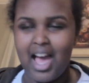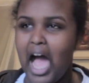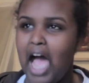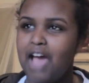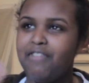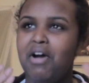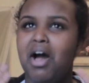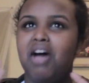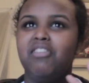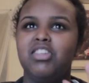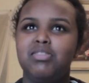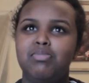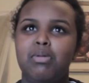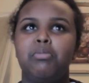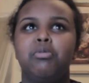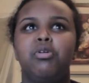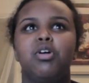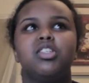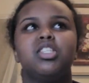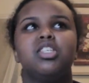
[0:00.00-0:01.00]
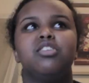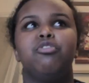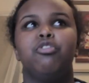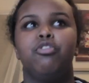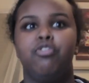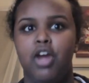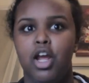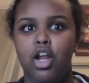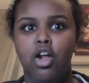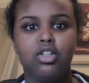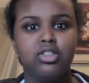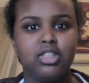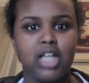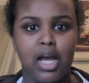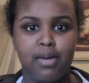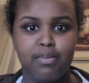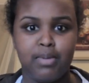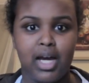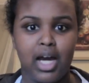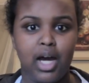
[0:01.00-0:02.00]
I've had this memory box for a very long
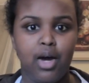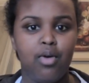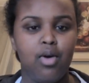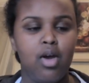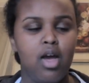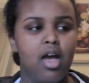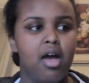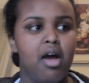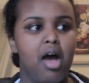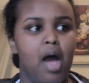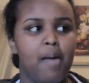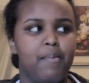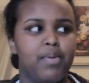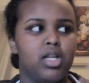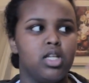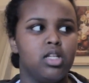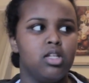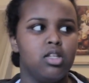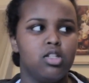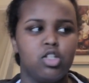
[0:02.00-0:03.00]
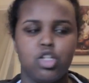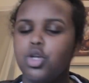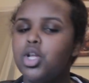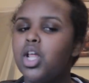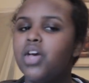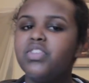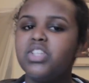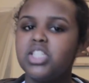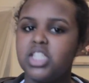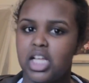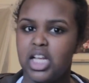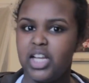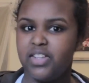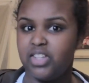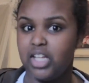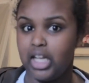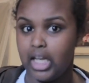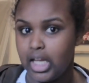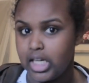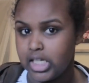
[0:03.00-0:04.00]
time now. I've been doing it ever since I
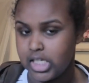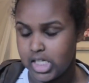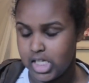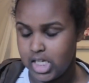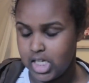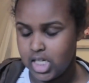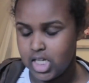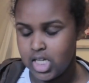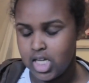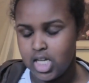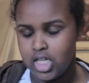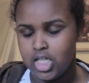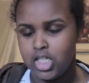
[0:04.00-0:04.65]
lived in London.